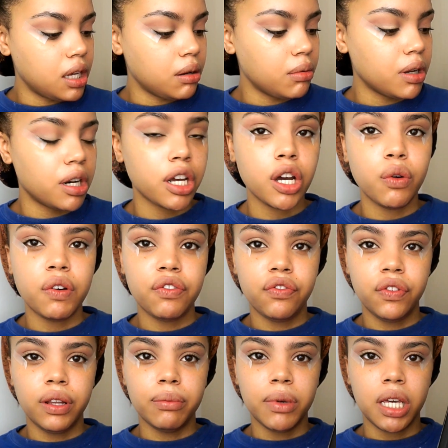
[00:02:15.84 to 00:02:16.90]
think I'm gonna go with
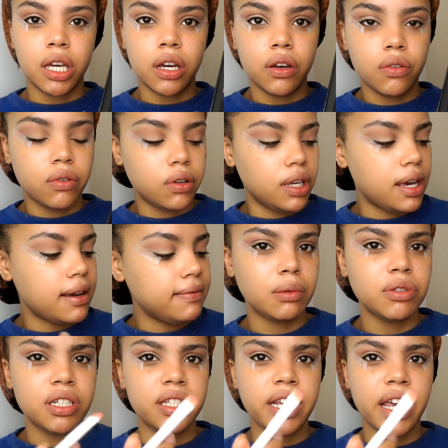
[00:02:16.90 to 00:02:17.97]
Flamingo. Yeah,
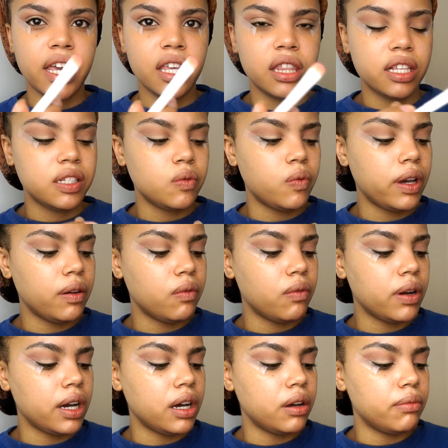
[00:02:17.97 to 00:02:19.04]
I'm just taking this Wet n
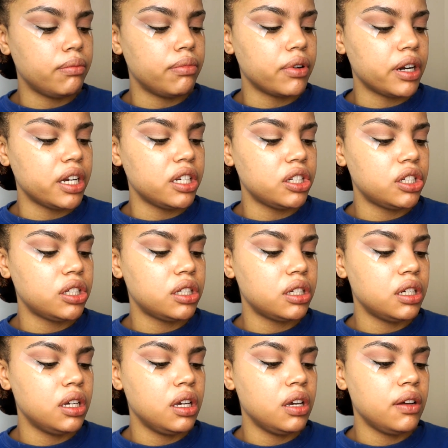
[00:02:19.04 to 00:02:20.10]
Wild brush,
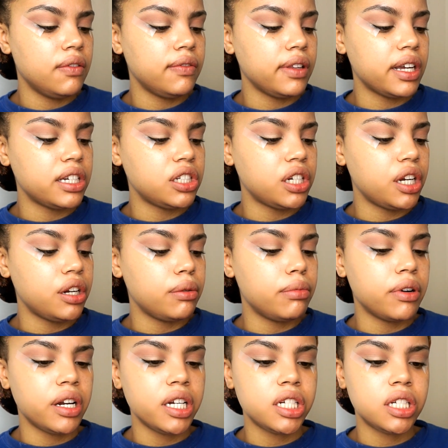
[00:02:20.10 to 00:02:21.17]
flat shader
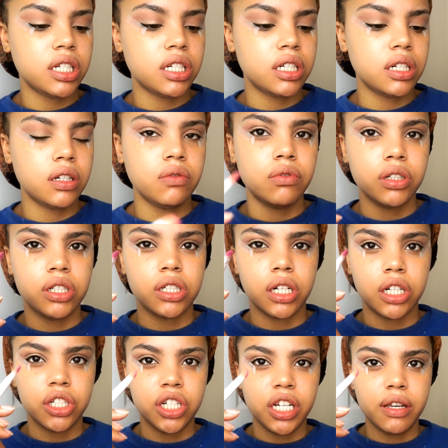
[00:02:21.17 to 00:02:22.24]
brush, which
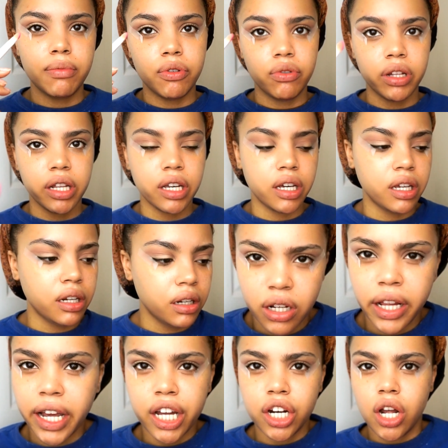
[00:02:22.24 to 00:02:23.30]
are cheap and really good. They're
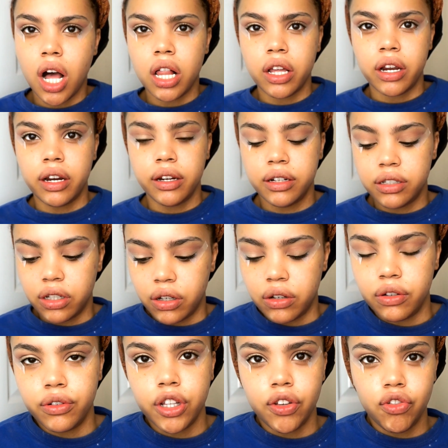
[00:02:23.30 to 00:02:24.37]
like $1,
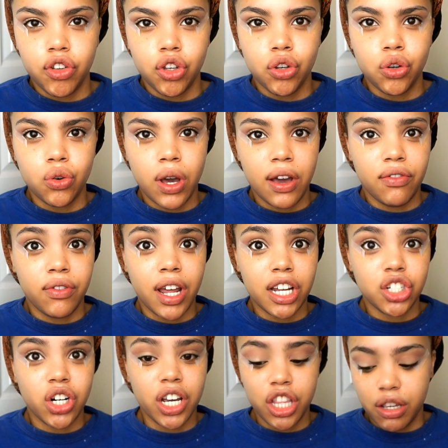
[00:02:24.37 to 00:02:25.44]
so if you have
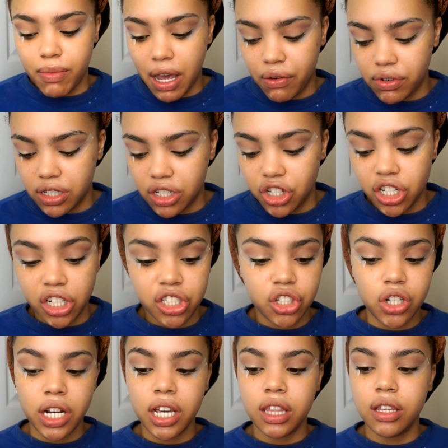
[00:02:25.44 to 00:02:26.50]
not tried them, I would suggest
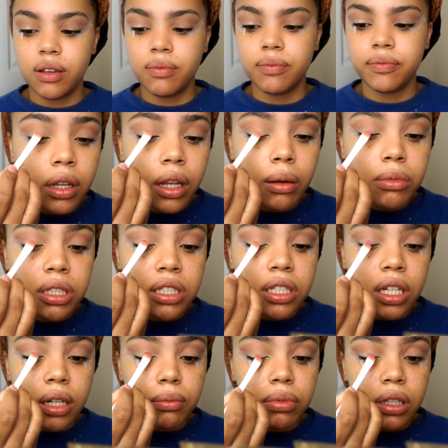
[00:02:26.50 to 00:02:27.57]
trying them. And I'm
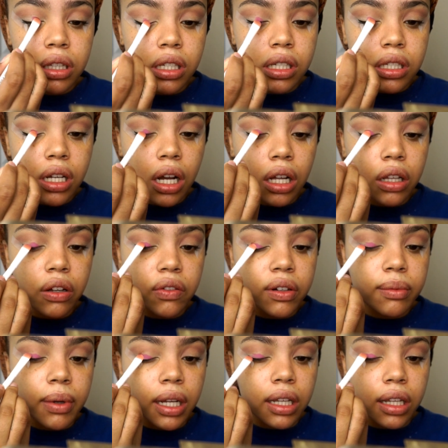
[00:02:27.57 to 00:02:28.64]
just gonna put this all
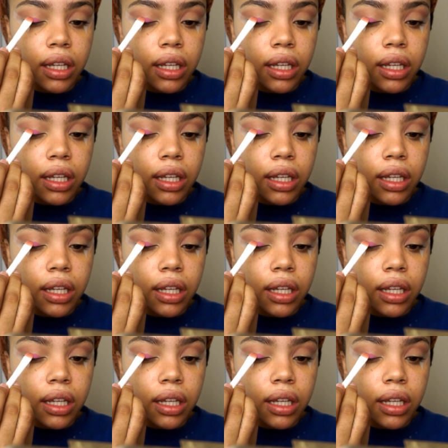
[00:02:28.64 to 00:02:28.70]
over my